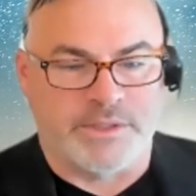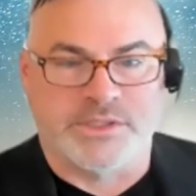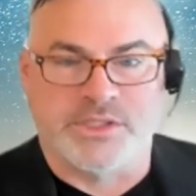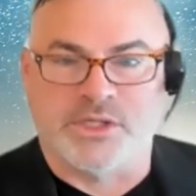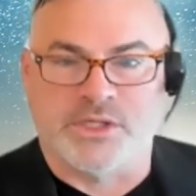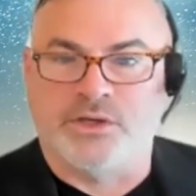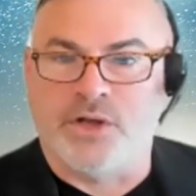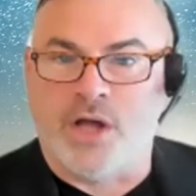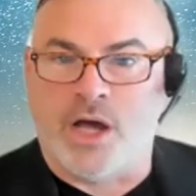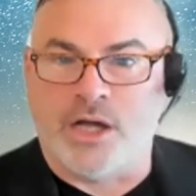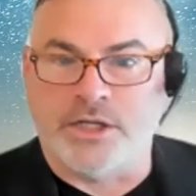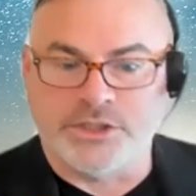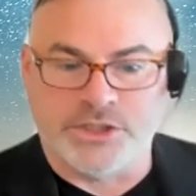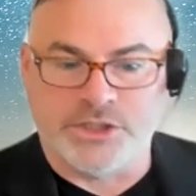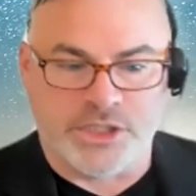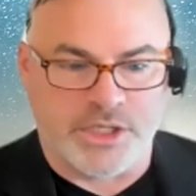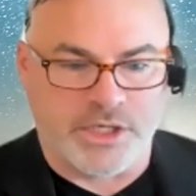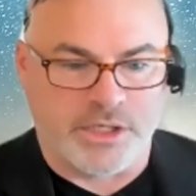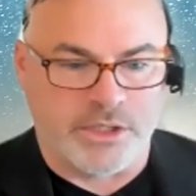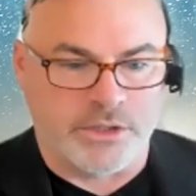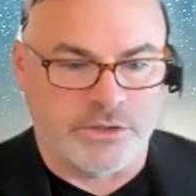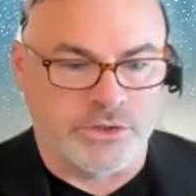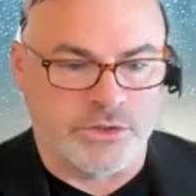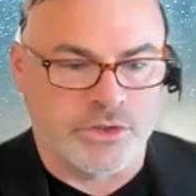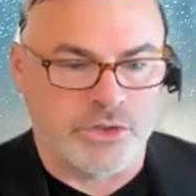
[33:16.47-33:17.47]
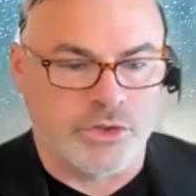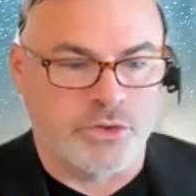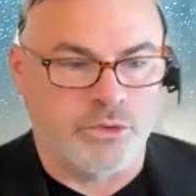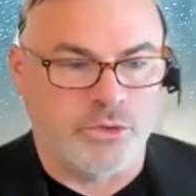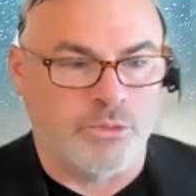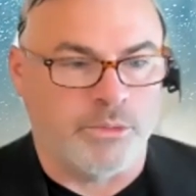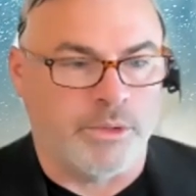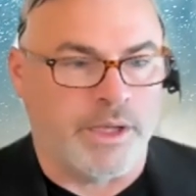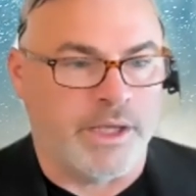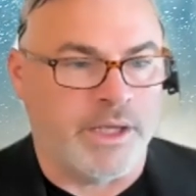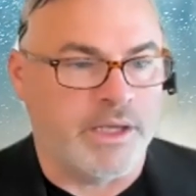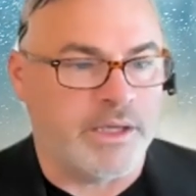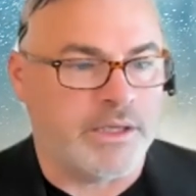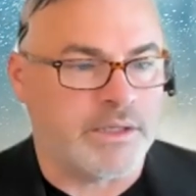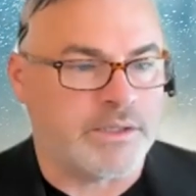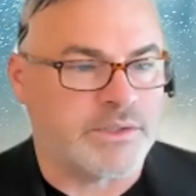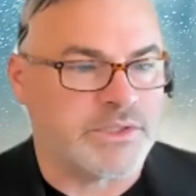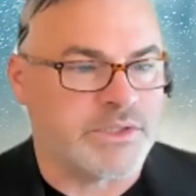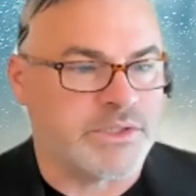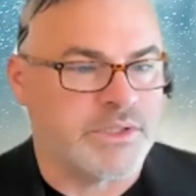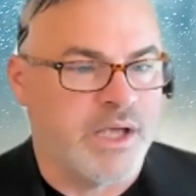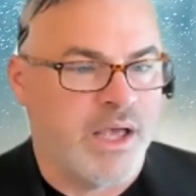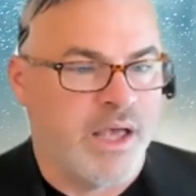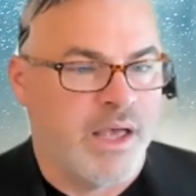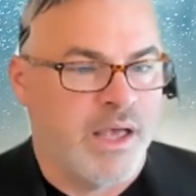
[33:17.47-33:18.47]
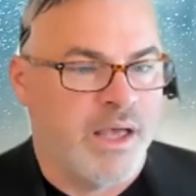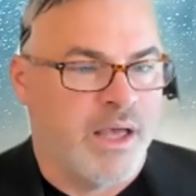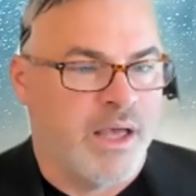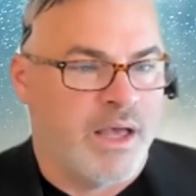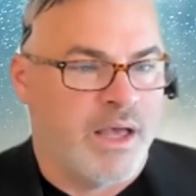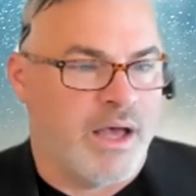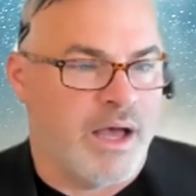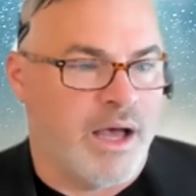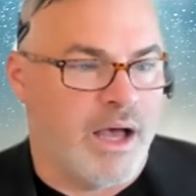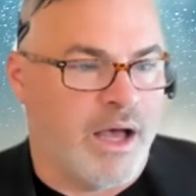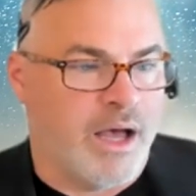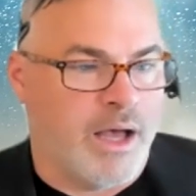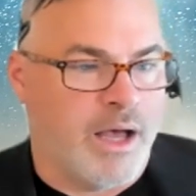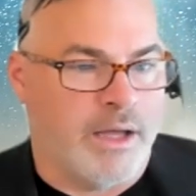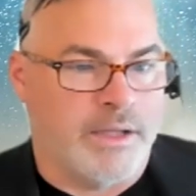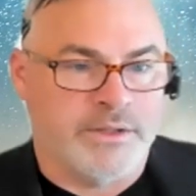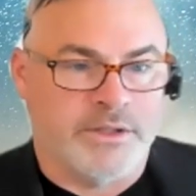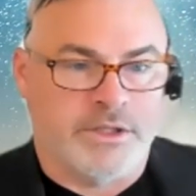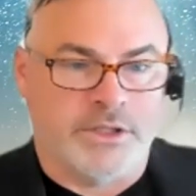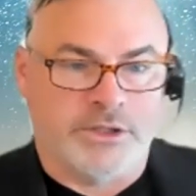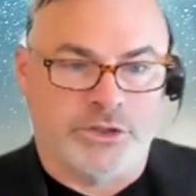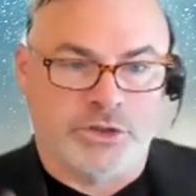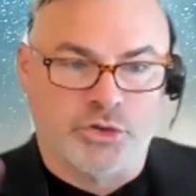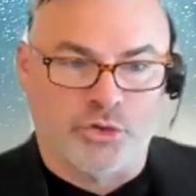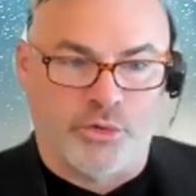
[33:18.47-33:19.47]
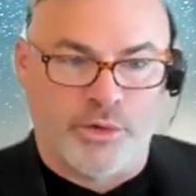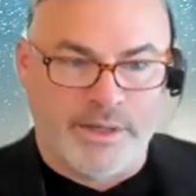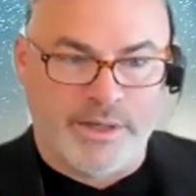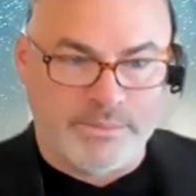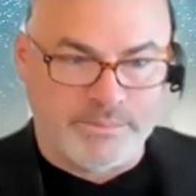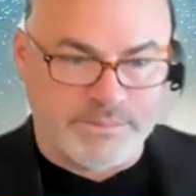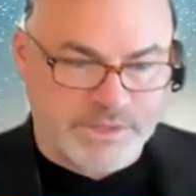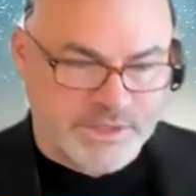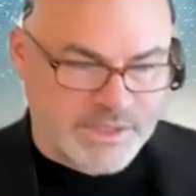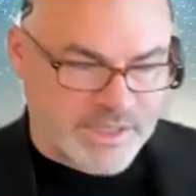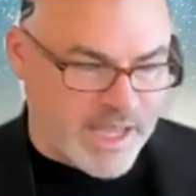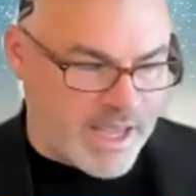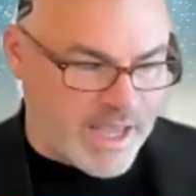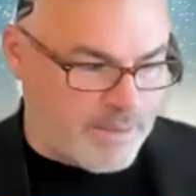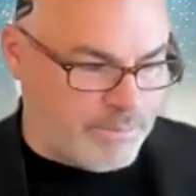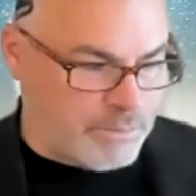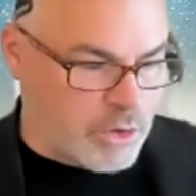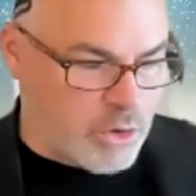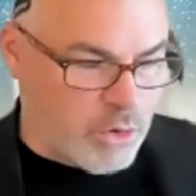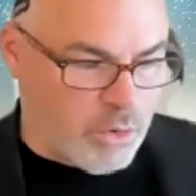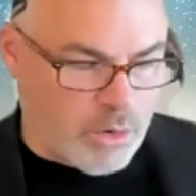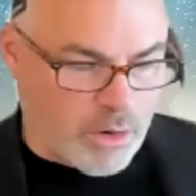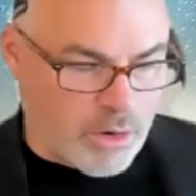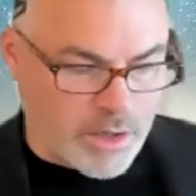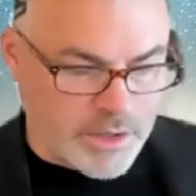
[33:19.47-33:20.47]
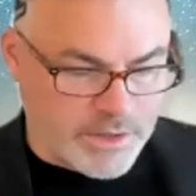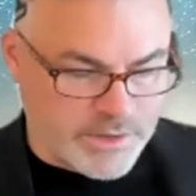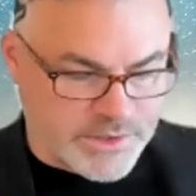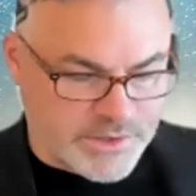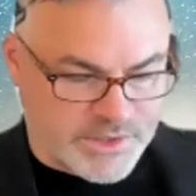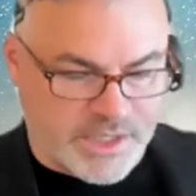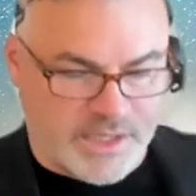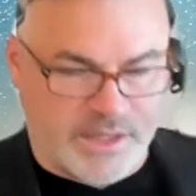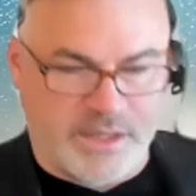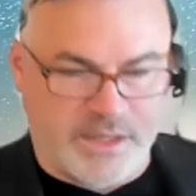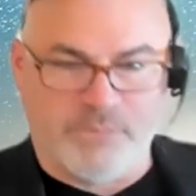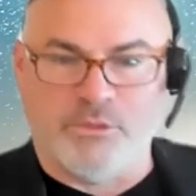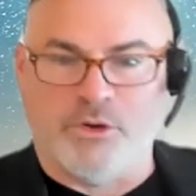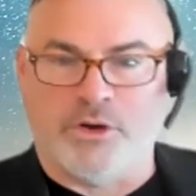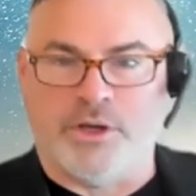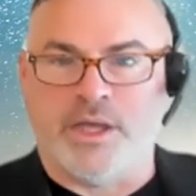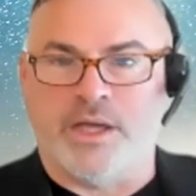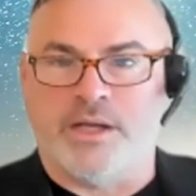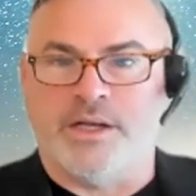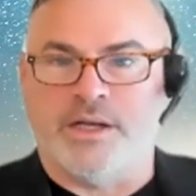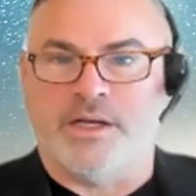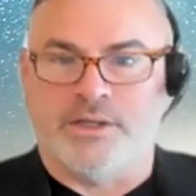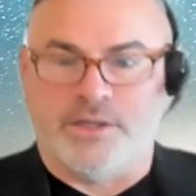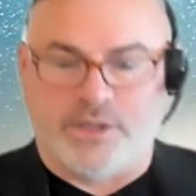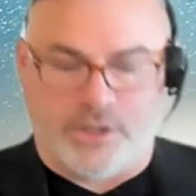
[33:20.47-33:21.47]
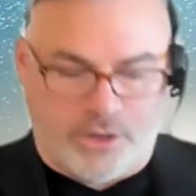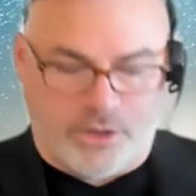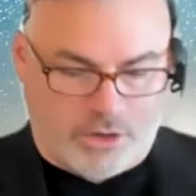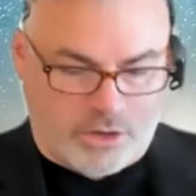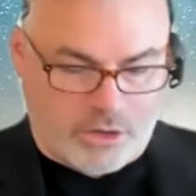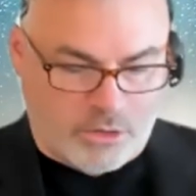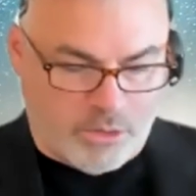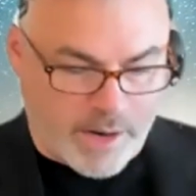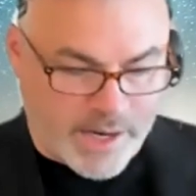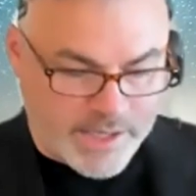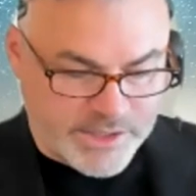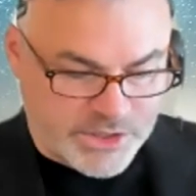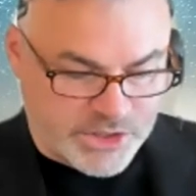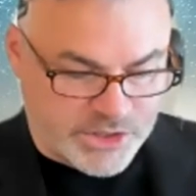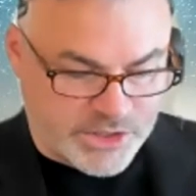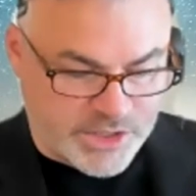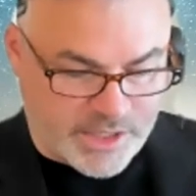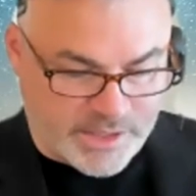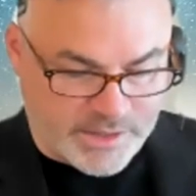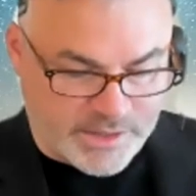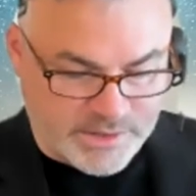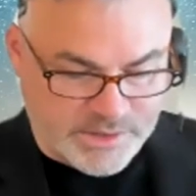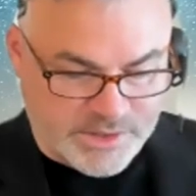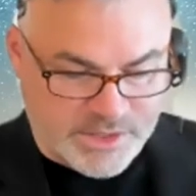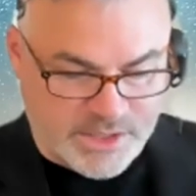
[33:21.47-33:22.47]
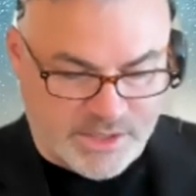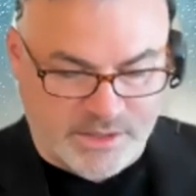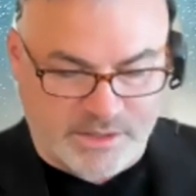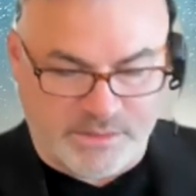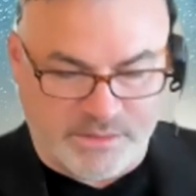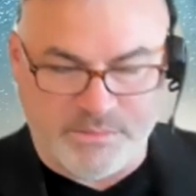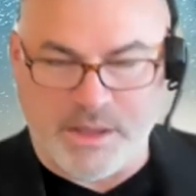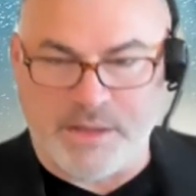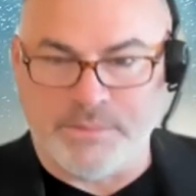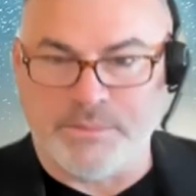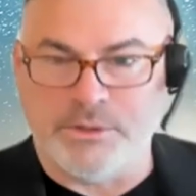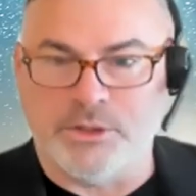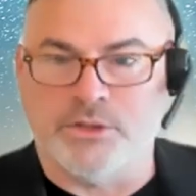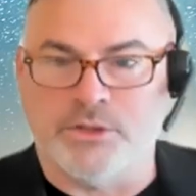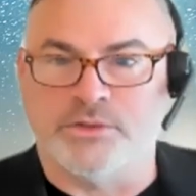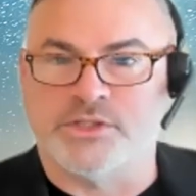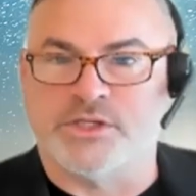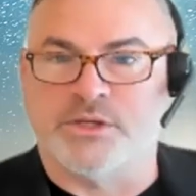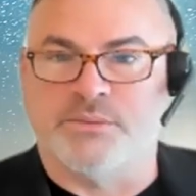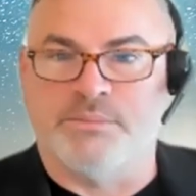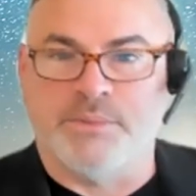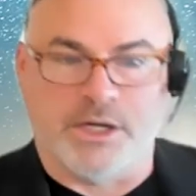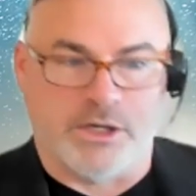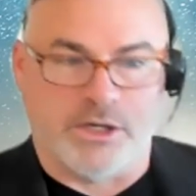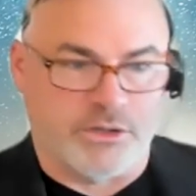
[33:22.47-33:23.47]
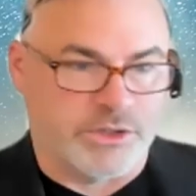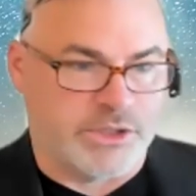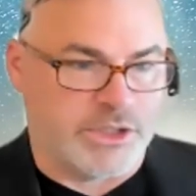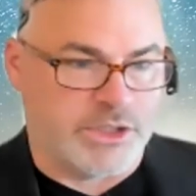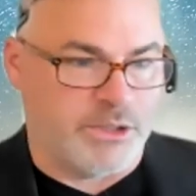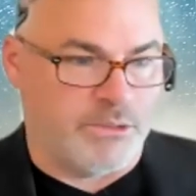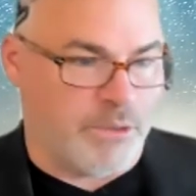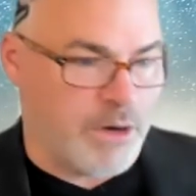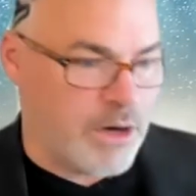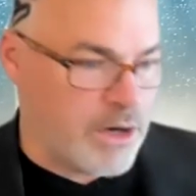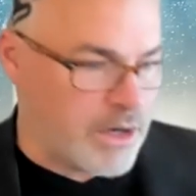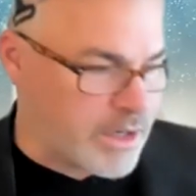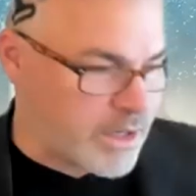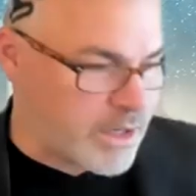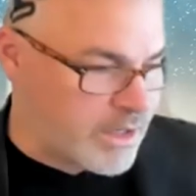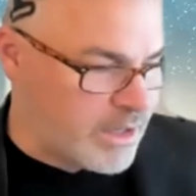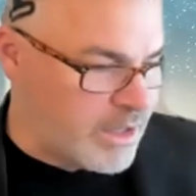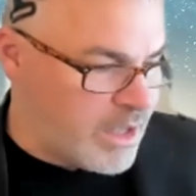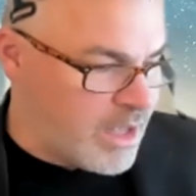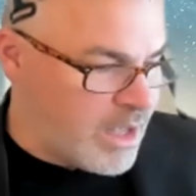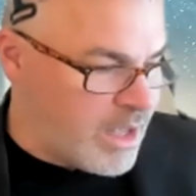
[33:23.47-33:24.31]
It's launching in 2 weeks, the Dreamscape course, and then we'll get into your questions and maybe do some energy work.